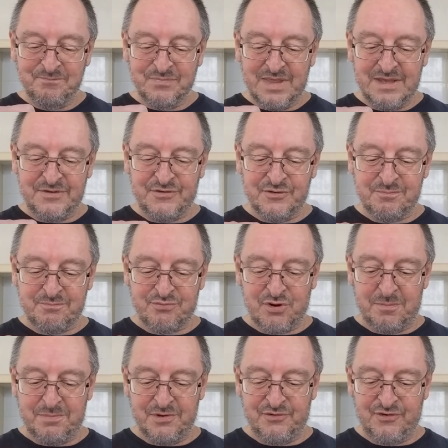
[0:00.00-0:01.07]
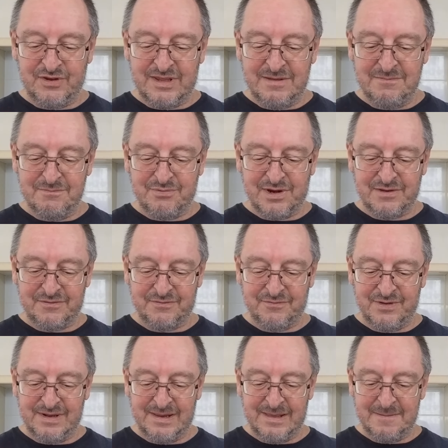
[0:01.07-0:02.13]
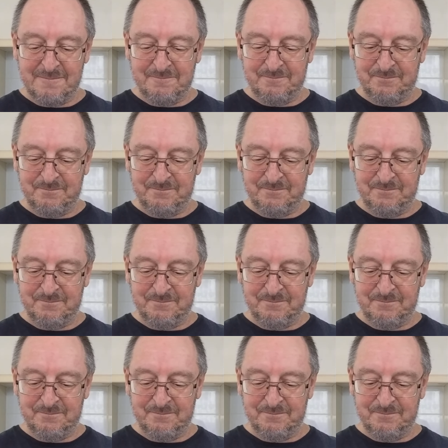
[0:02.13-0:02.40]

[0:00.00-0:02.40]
It's just proper chicken breast fillet.